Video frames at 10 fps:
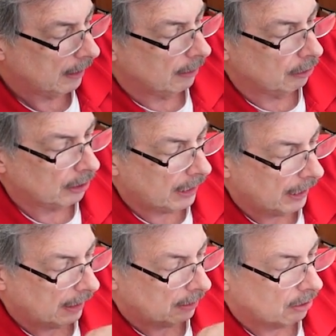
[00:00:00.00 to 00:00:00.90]
You look
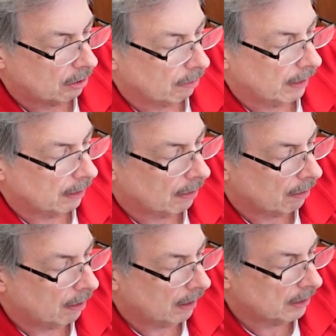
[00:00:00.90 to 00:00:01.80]
at it straight
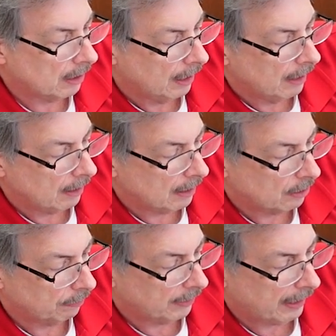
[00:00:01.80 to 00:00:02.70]
across. This
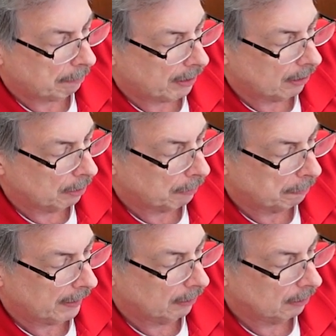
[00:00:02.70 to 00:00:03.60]
flat part of the
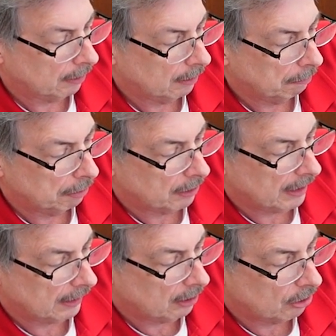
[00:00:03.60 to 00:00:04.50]
propeller
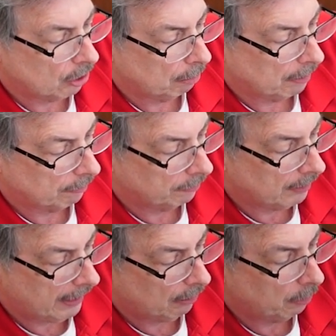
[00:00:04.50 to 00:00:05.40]
protector should be
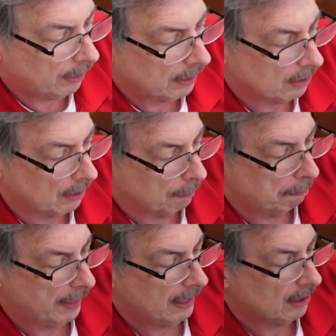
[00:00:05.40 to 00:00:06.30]
flat with this, the
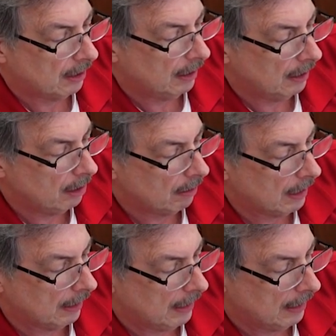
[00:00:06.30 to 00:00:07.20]
best that you
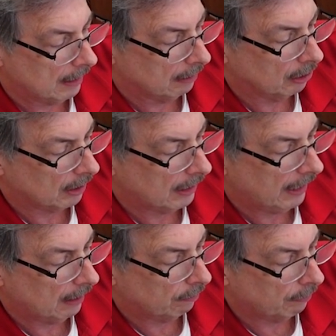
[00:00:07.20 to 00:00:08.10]
can get it, looking
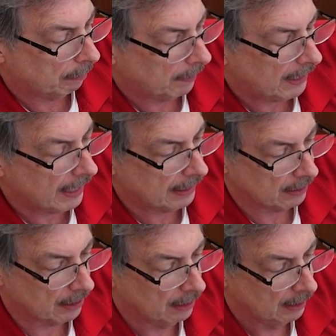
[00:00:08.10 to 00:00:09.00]
at it from the end.